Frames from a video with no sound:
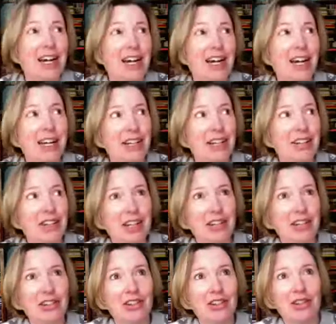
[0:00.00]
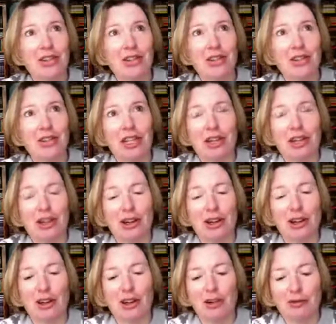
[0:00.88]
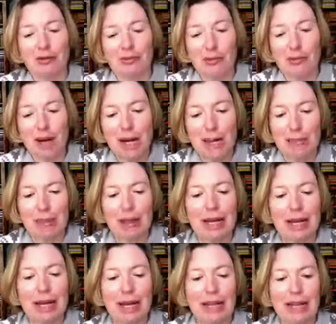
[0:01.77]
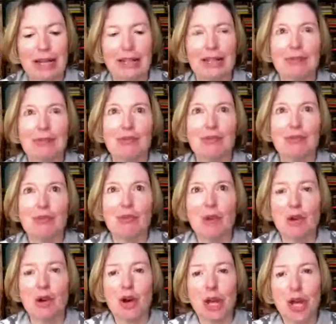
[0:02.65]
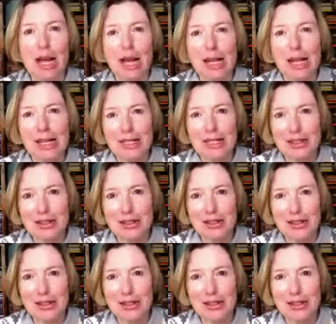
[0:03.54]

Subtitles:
I tend to think of my planning more like